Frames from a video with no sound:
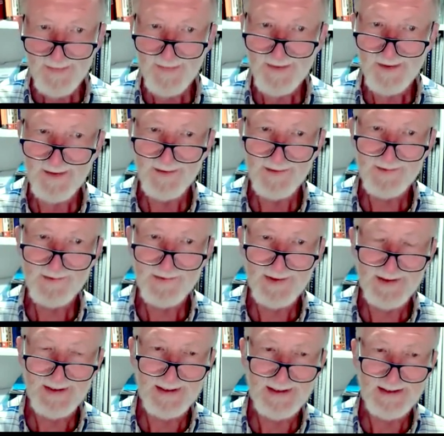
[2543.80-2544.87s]
there's
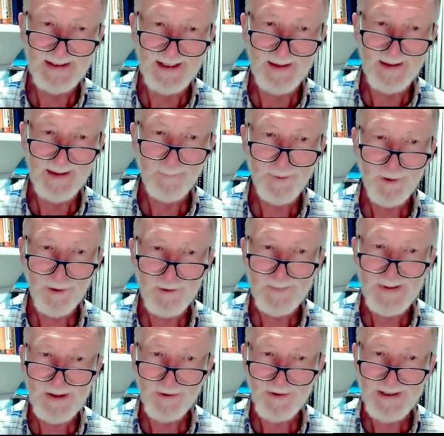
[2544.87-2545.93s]
a
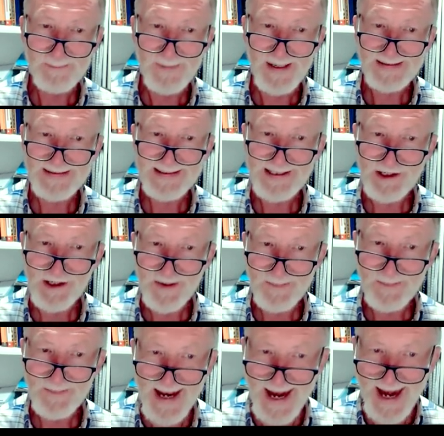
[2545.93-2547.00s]

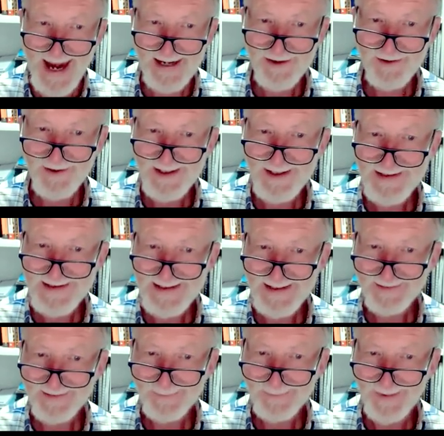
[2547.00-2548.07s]
Propionibacterium acnes,
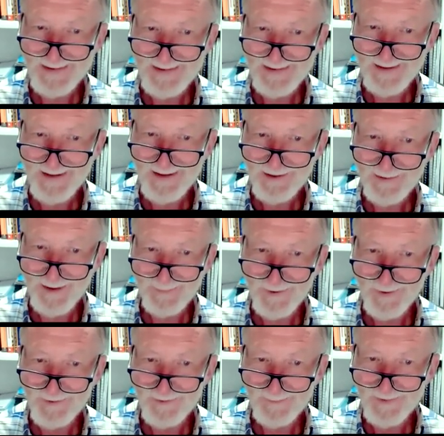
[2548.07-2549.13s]
that's a bacteria,
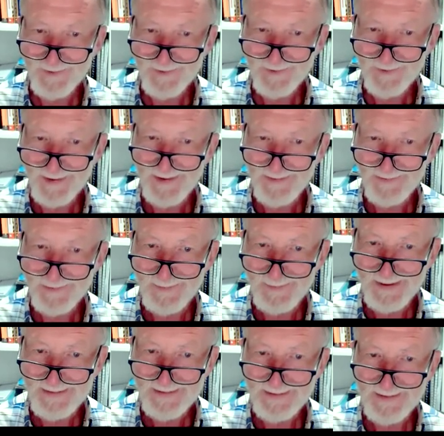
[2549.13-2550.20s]
gram-positive bacilli, that's a
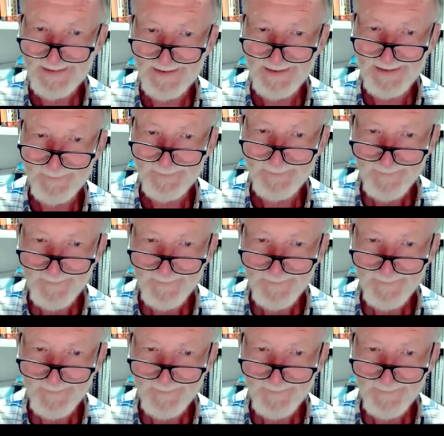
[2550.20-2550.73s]
bacteria.